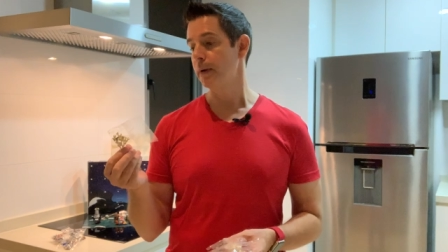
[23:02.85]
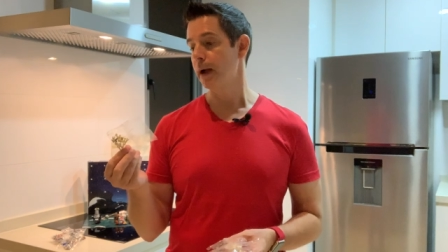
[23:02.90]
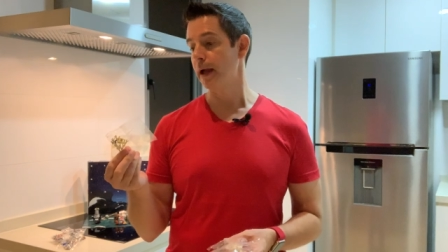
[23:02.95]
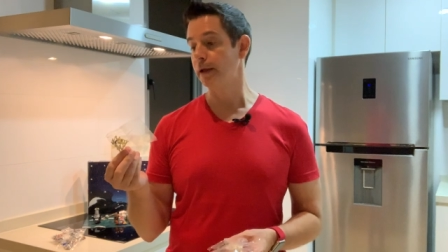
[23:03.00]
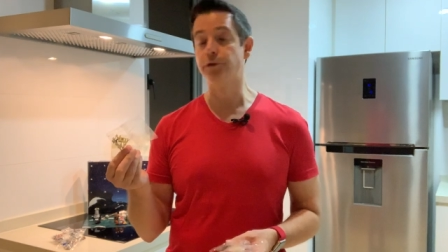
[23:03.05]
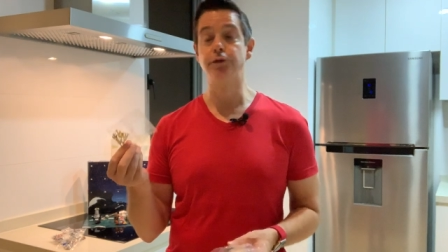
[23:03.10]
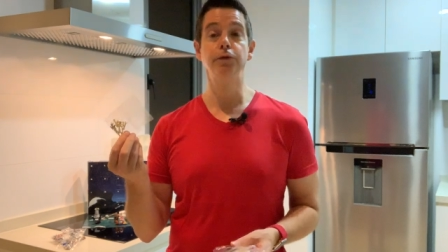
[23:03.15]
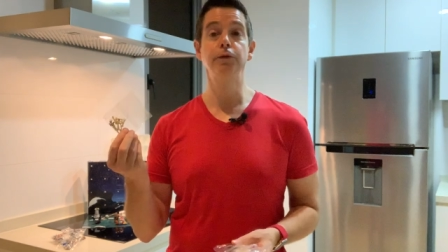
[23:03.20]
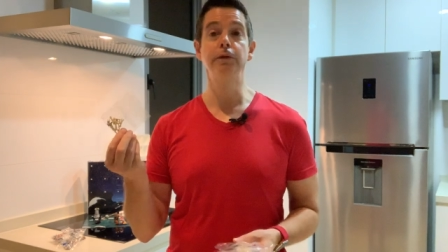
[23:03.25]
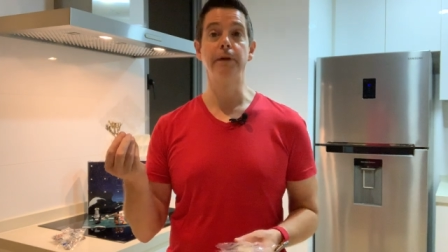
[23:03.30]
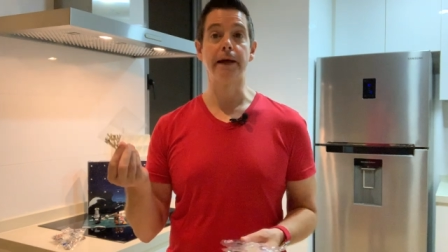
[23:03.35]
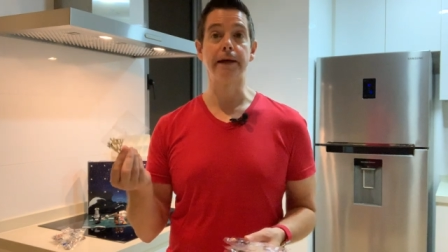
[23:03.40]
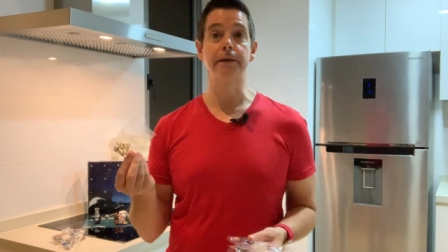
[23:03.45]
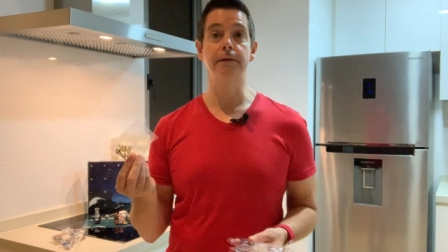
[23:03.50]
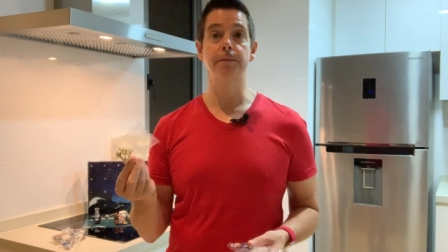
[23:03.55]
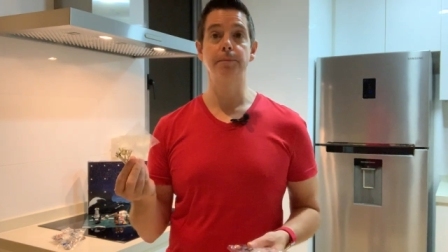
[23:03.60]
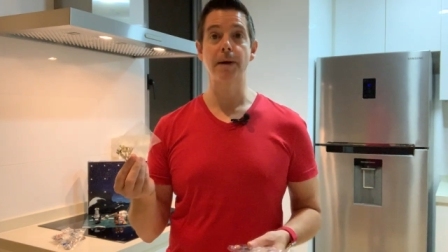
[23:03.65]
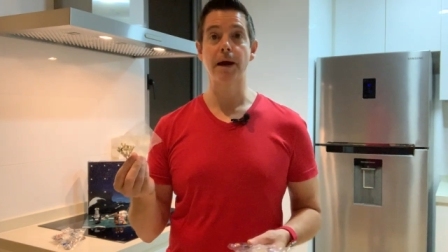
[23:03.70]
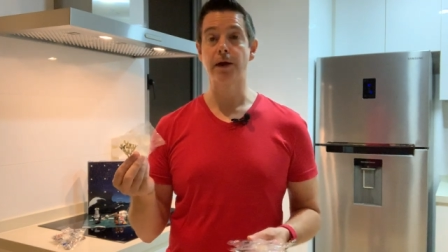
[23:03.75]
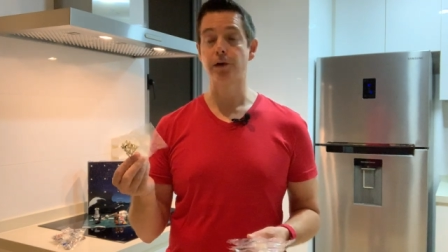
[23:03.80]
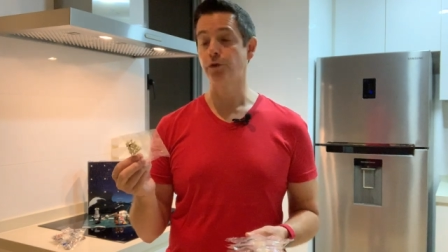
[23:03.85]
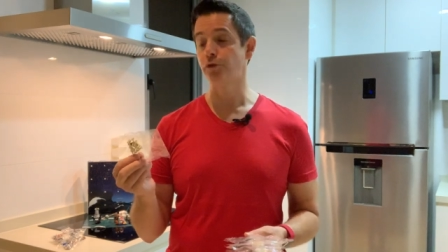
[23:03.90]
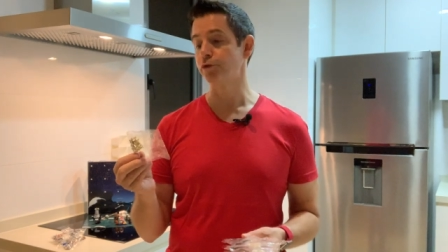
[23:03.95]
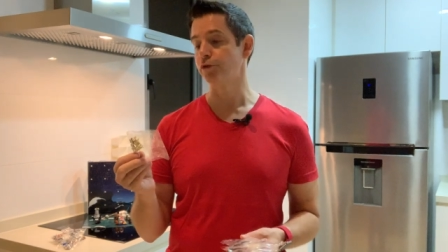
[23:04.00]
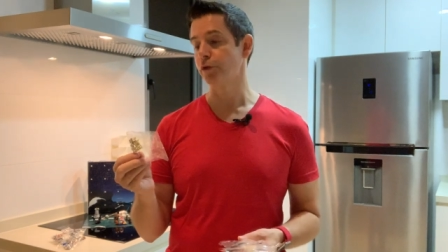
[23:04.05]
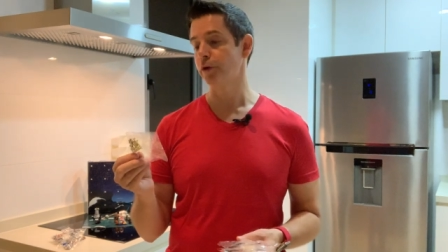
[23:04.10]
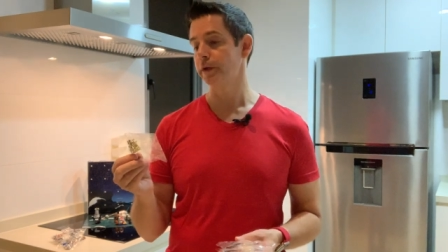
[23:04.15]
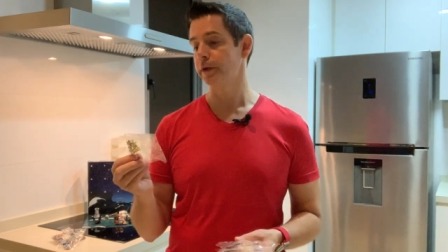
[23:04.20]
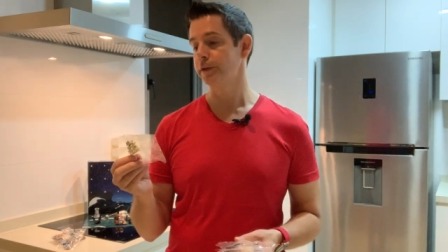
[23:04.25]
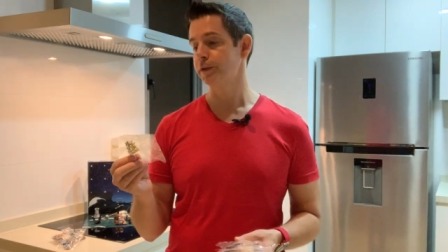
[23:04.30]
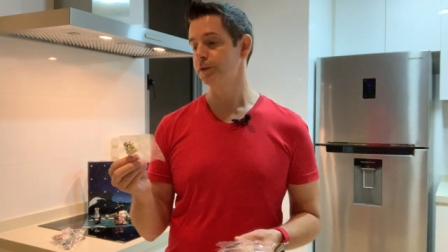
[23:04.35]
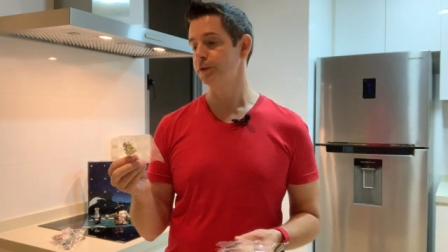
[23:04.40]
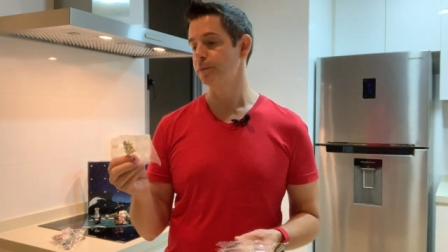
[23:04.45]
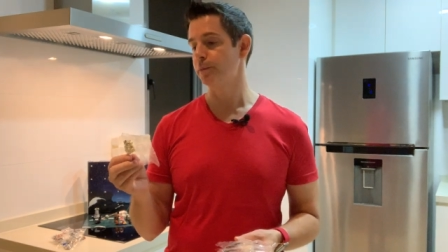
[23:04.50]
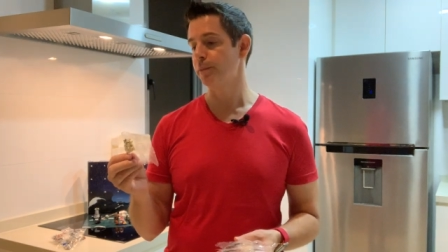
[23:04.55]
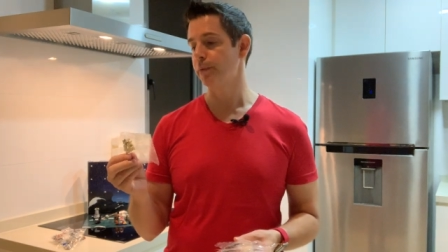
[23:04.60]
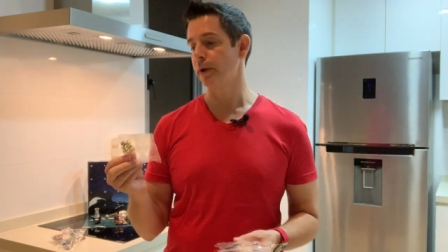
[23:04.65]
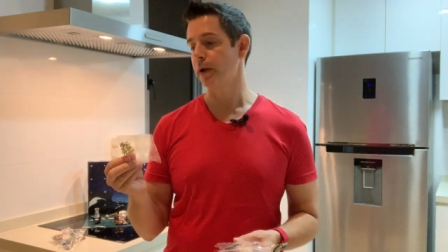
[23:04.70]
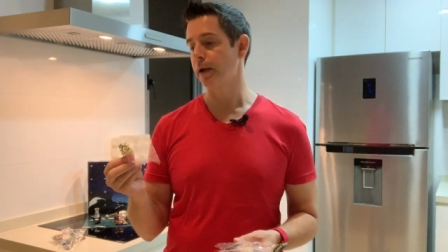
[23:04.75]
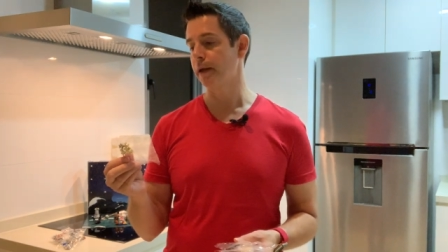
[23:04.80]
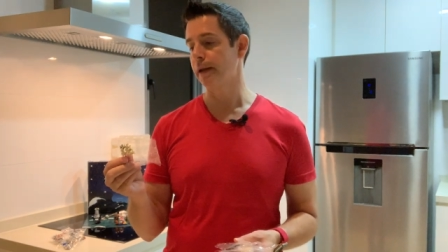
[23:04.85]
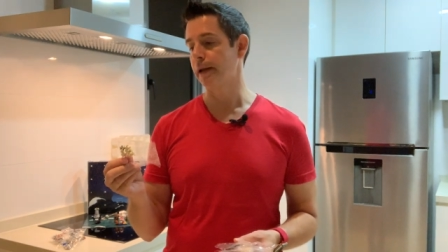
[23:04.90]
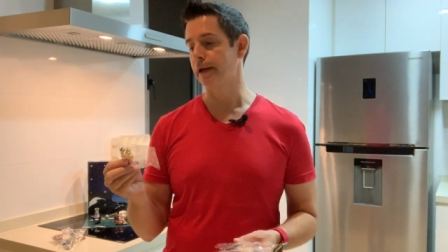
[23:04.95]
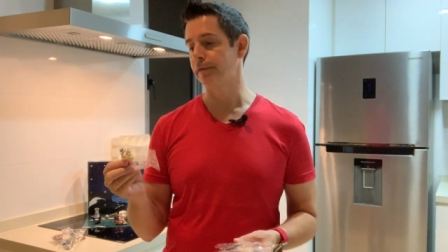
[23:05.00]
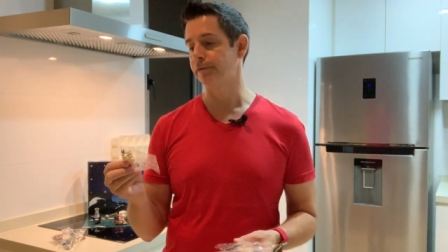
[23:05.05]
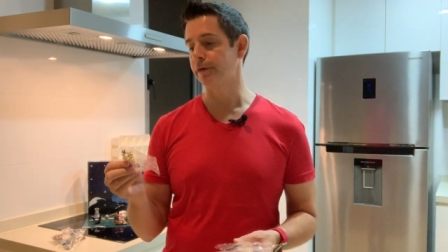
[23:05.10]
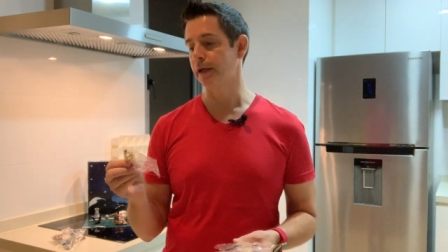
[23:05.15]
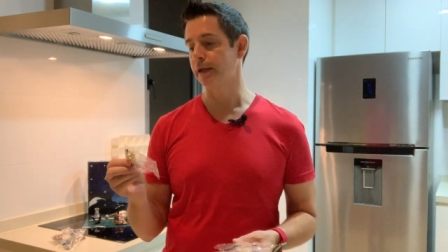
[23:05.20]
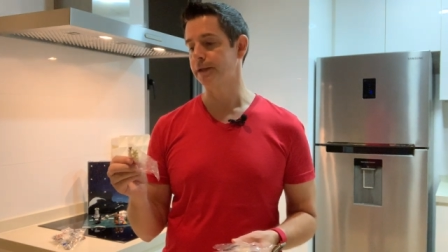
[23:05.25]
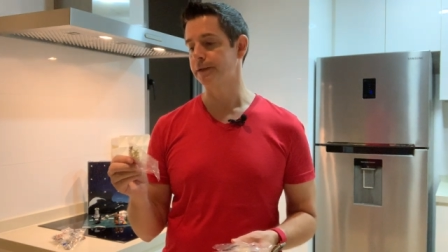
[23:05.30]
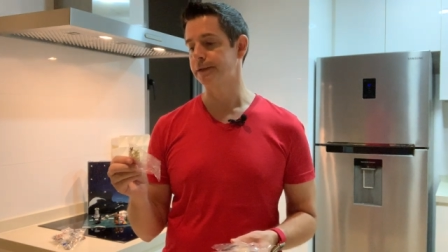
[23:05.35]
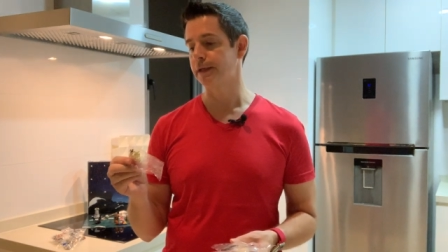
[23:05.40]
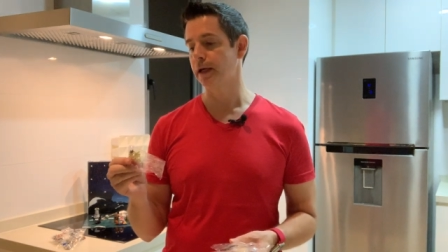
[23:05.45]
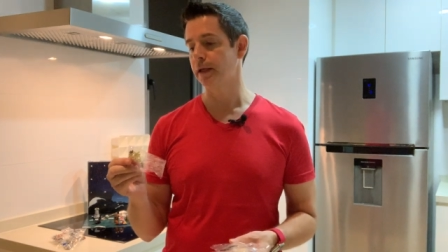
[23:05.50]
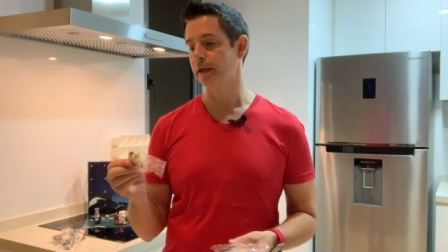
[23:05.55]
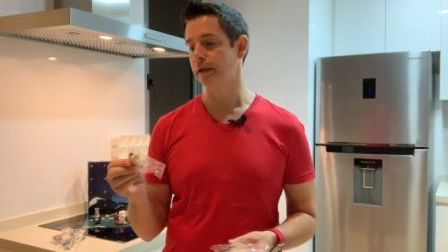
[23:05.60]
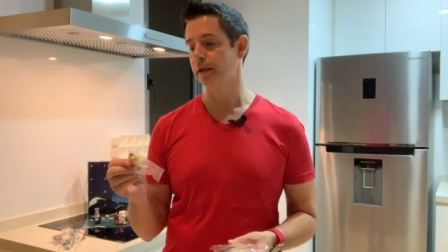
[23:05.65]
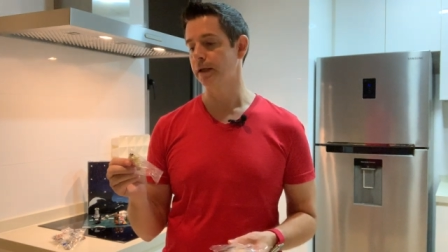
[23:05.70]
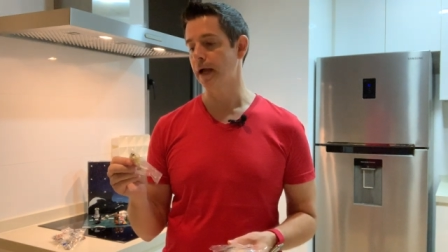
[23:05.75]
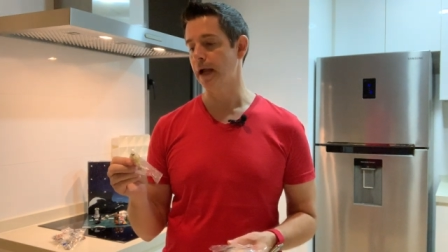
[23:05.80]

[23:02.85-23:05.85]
I do like the battle droids, but I've got to tell you,